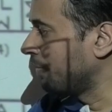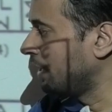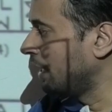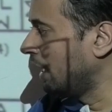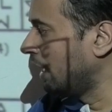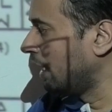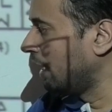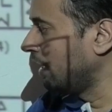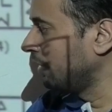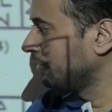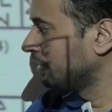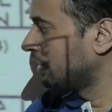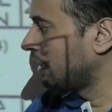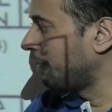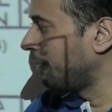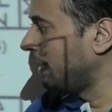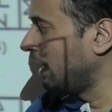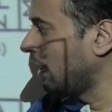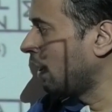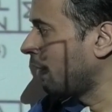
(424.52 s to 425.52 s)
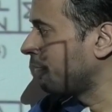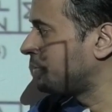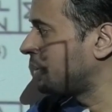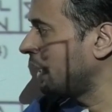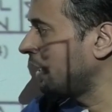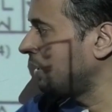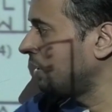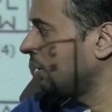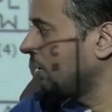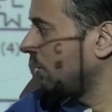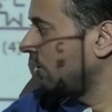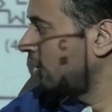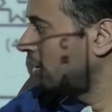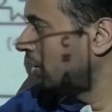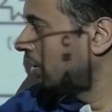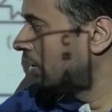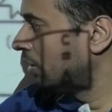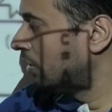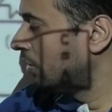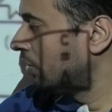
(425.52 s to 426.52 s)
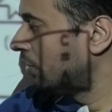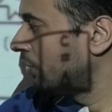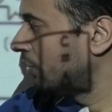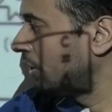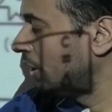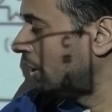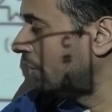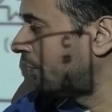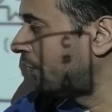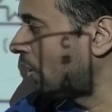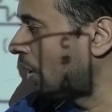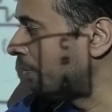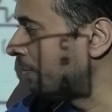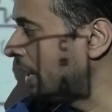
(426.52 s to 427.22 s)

here, the middle object, from